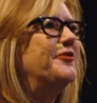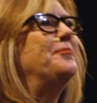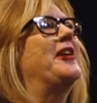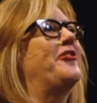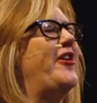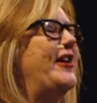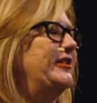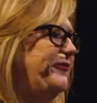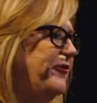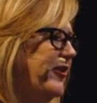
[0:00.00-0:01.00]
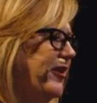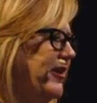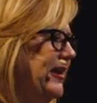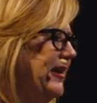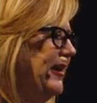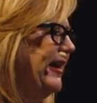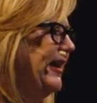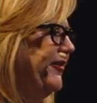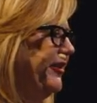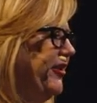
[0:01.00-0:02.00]
my thoughts for
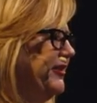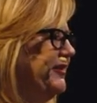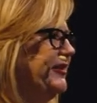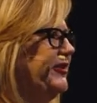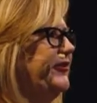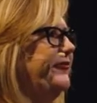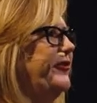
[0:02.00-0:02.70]
uh, the Carson Center for